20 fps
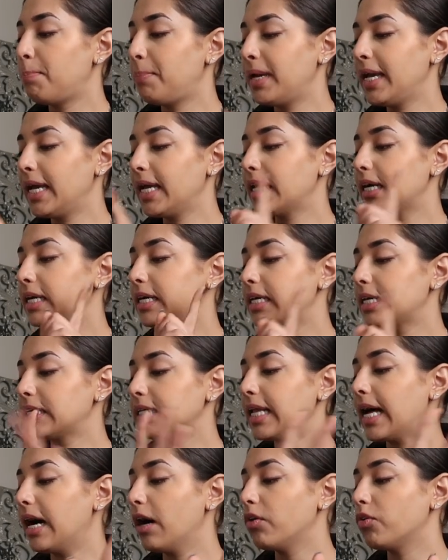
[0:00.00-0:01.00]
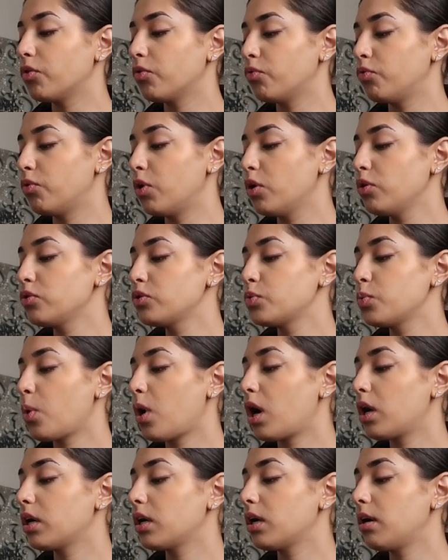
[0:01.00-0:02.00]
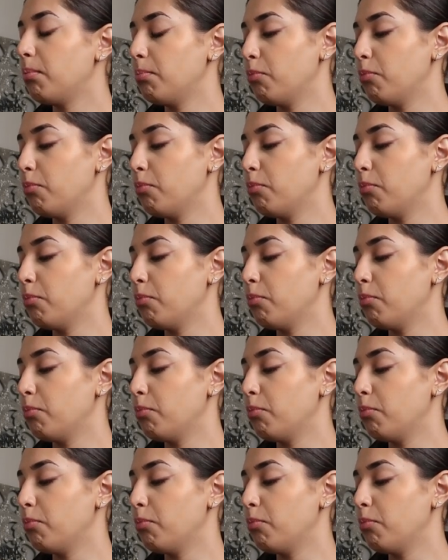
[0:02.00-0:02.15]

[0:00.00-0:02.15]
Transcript: Pink Cloud Rosewater